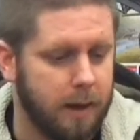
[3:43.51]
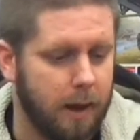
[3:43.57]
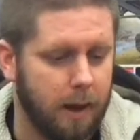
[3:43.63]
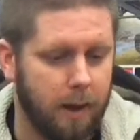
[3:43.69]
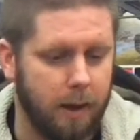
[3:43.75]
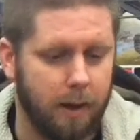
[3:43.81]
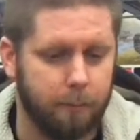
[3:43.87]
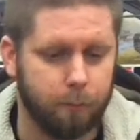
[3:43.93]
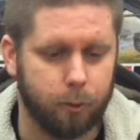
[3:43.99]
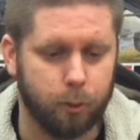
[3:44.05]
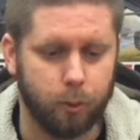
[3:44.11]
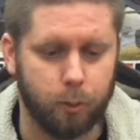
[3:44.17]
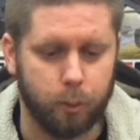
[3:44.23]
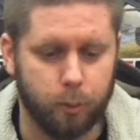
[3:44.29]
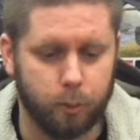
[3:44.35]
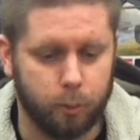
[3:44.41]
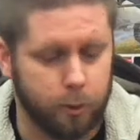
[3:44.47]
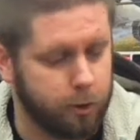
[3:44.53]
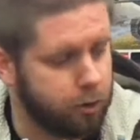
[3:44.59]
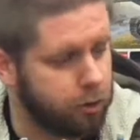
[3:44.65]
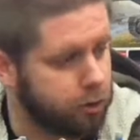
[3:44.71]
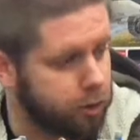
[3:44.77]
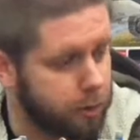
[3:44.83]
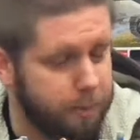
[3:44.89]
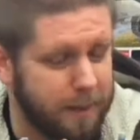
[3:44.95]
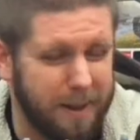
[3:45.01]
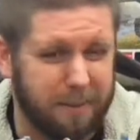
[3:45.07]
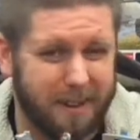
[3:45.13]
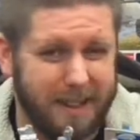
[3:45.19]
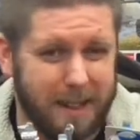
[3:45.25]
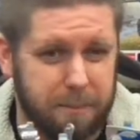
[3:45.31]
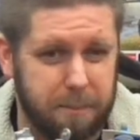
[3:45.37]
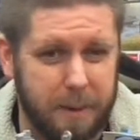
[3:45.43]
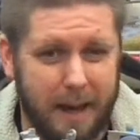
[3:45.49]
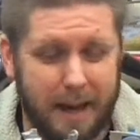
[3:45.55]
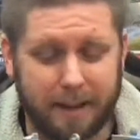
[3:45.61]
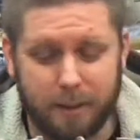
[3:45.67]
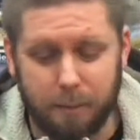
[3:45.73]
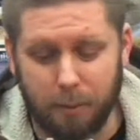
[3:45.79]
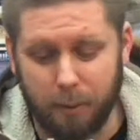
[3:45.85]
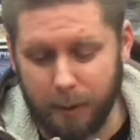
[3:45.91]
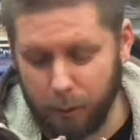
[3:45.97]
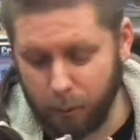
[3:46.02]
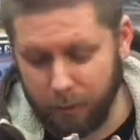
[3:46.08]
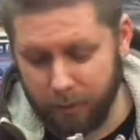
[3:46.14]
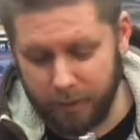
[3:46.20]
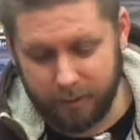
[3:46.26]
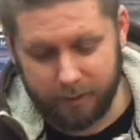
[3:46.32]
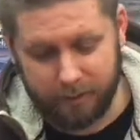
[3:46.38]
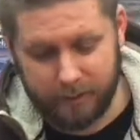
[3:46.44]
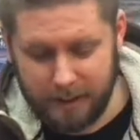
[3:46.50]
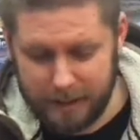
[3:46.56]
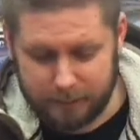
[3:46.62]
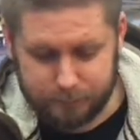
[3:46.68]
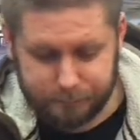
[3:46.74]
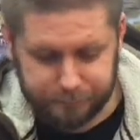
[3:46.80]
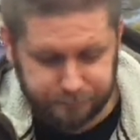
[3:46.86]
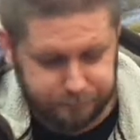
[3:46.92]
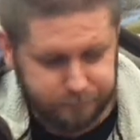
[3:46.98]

So we should be able to get back to playing with this again.